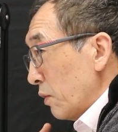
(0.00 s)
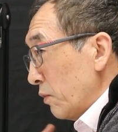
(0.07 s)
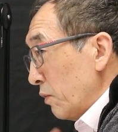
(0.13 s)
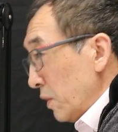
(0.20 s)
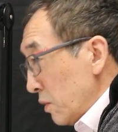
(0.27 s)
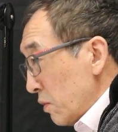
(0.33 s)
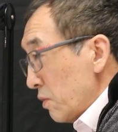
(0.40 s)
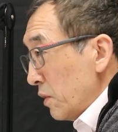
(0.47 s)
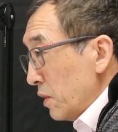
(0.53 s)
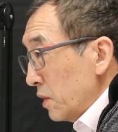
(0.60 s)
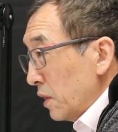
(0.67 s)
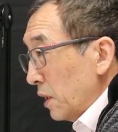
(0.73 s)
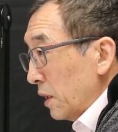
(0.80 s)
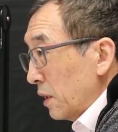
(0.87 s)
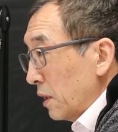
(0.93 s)
of
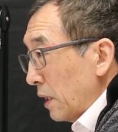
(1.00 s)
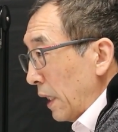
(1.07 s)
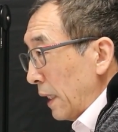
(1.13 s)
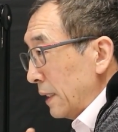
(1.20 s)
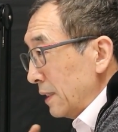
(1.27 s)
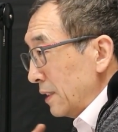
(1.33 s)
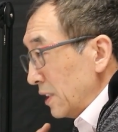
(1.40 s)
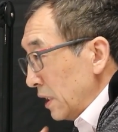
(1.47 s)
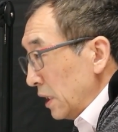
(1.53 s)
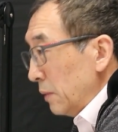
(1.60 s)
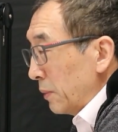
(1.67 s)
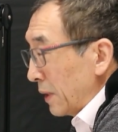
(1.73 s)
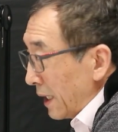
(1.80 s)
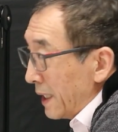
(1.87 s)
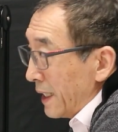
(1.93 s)
intrinsic and
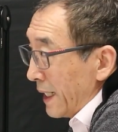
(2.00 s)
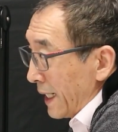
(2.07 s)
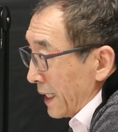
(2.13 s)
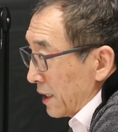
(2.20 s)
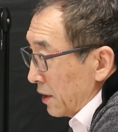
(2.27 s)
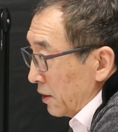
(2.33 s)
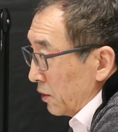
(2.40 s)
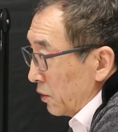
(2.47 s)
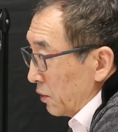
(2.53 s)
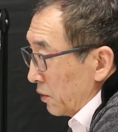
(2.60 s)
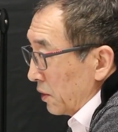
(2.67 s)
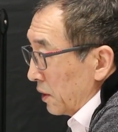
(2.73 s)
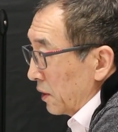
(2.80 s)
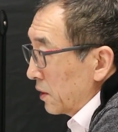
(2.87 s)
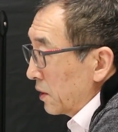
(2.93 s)
deep connection
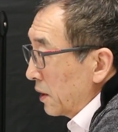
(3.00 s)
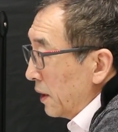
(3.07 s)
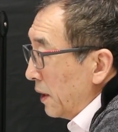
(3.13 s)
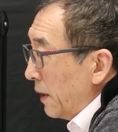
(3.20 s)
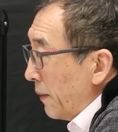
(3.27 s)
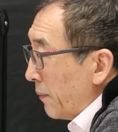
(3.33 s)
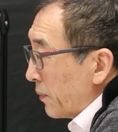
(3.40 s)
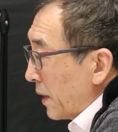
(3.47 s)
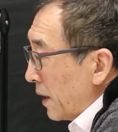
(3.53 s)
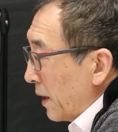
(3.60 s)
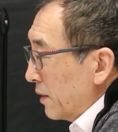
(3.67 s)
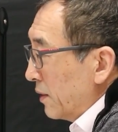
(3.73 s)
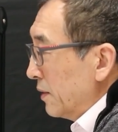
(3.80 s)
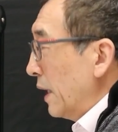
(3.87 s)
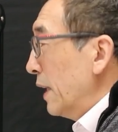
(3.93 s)
to this.
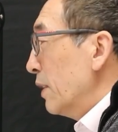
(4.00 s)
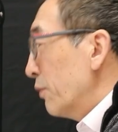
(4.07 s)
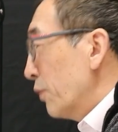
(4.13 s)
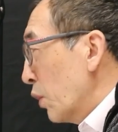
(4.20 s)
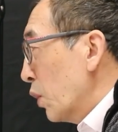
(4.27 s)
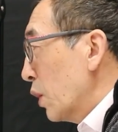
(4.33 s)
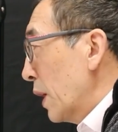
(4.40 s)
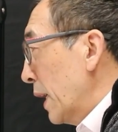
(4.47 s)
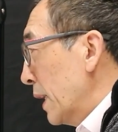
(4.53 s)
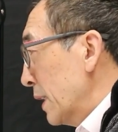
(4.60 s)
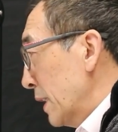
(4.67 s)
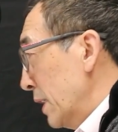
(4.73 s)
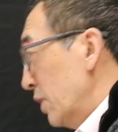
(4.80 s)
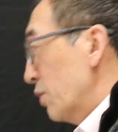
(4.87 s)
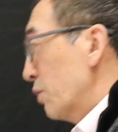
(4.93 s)
Then if you look
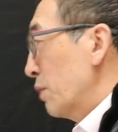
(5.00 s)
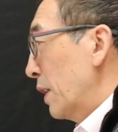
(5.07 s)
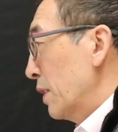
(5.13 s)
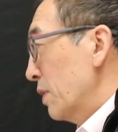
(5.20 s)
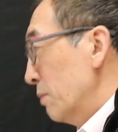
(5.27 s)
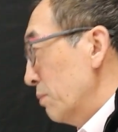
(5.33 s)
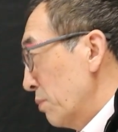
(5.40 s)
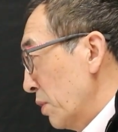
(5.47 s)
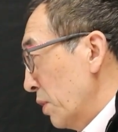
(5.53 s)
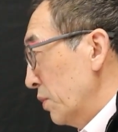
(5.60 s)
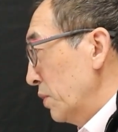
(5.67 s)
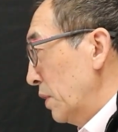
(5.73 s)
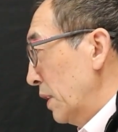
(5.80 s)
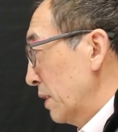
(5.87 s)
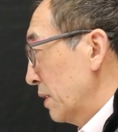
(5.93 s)
at construction
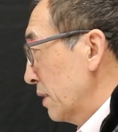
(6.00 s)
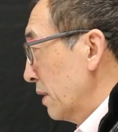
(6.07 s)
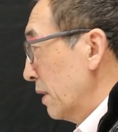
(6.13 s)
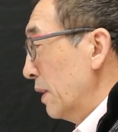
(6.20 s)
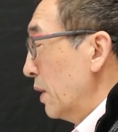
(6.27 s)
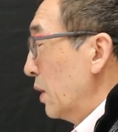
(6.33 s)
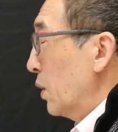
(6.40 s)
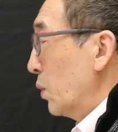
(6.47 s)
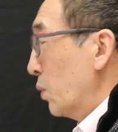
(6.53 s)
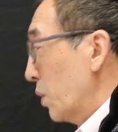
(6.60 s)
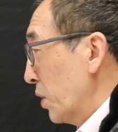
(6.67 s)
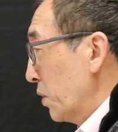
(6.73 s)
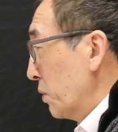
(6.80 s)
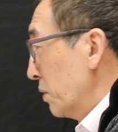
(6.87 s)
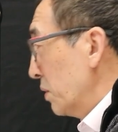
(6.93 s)
projects,
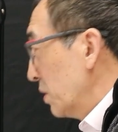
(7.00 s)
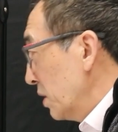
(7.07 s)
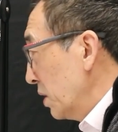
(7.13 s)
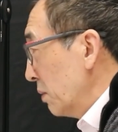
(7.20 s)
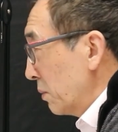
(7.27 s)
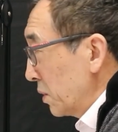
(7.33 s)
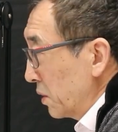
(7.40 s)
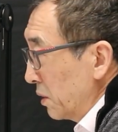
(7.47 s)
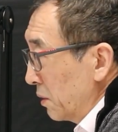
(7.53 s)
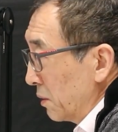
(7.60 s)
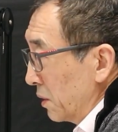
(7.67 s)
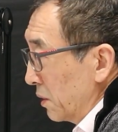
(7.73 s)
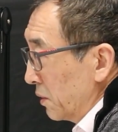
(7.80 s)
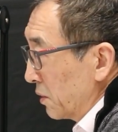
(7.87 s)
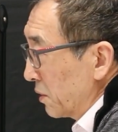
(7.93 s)
well, you need
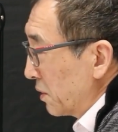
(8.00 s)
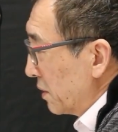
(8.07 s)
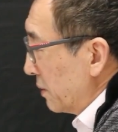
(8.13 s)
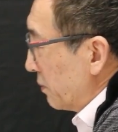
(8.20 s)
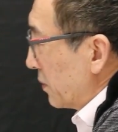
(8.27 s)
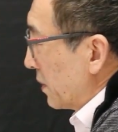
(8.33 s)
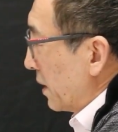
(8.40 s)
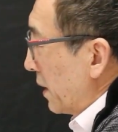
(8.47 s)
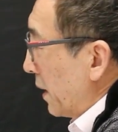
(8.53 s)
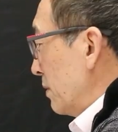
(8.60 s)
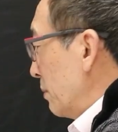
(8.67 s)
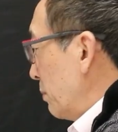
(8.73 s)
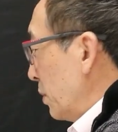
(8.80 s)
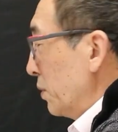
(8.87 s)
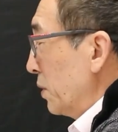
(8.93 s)
materials.
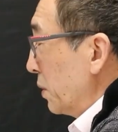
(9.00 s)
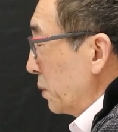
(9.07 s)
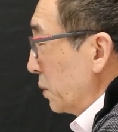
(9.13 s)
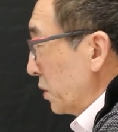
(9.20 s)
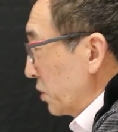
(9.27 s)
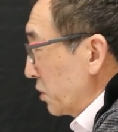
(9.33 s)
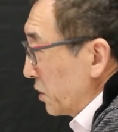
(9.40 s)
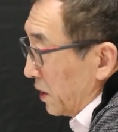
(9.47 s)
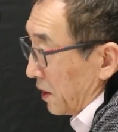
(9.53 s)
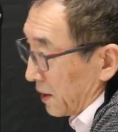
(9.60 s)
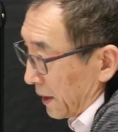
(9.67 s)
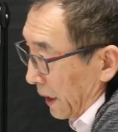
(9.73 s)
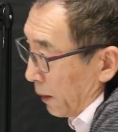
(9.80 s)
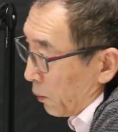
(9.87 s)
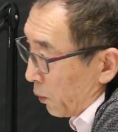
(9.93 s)
The building will sit
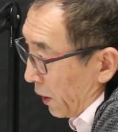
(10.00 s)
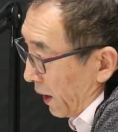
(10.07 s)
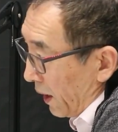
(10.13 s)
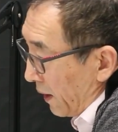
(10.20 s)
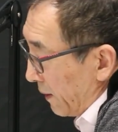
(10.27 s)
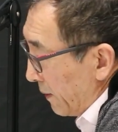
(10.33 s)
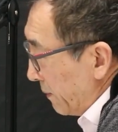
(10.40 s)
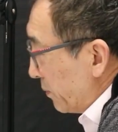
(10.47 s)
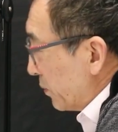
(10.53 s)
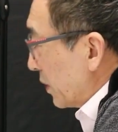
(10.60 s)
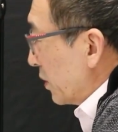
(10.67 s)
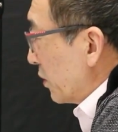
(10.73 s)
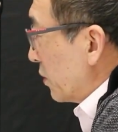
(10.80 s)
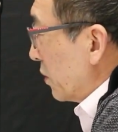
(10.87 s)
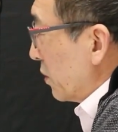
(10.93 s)
somewhere.
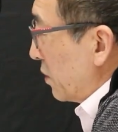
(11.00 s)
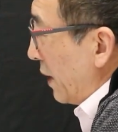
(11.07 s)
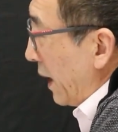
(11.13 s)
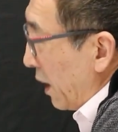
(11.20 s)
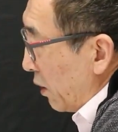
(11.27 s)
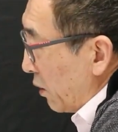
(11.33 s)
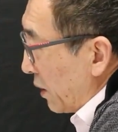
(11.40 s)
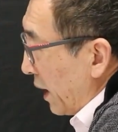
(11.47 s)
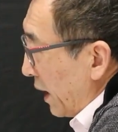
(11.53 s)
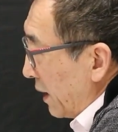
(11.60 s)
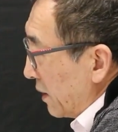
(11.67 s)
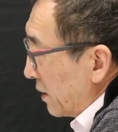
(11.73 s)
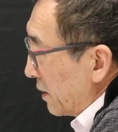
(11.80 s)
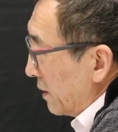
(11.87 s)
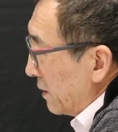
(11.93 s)
So that
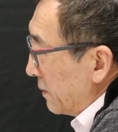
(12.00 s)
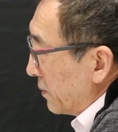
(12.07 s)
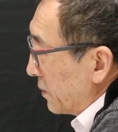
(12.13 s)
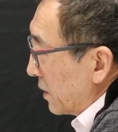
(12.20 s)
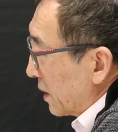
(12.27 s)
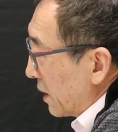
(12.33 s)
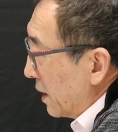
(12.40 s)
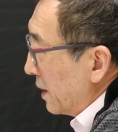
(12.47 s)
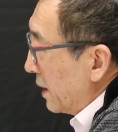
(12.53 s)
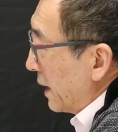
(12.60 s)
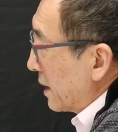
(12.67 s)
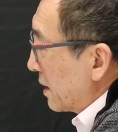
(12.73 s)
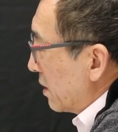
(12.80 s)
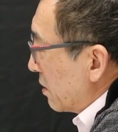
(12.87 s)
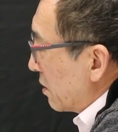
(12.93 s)
location, the
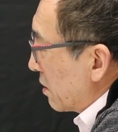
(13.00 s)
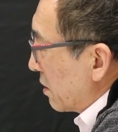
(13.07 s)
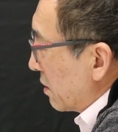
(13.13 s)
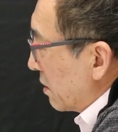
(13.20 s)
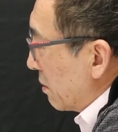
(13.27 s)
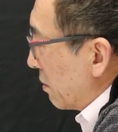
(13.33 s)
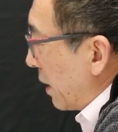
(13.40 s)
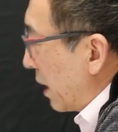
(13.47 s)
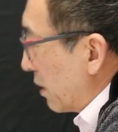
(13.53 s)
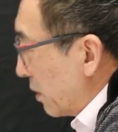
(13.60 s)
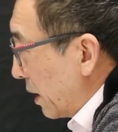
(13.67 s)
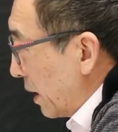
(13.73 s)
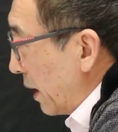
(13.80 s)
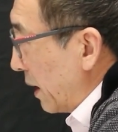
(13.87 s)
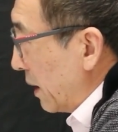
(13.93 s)
connection to the
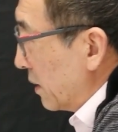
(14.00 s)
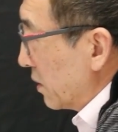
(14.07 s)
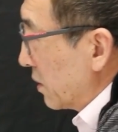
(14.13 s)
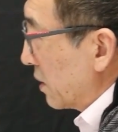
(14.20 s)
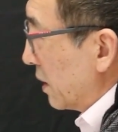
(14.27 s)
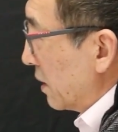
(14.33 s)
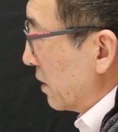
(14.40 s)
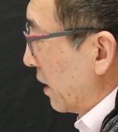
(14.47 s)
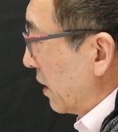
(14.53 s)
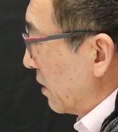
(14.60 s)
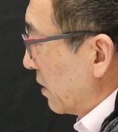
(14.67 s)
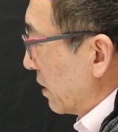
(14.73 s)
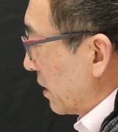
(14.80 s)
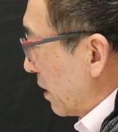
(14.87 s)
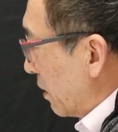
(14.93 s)
Māori lands
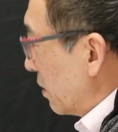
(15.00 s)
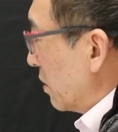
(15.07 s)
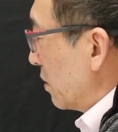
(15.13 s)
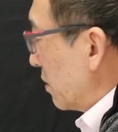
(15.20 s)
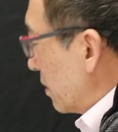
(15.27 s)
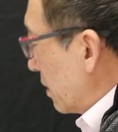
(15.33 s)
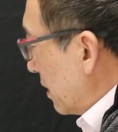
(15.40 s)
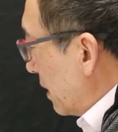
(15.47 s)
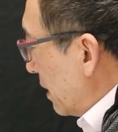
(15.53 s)
and going,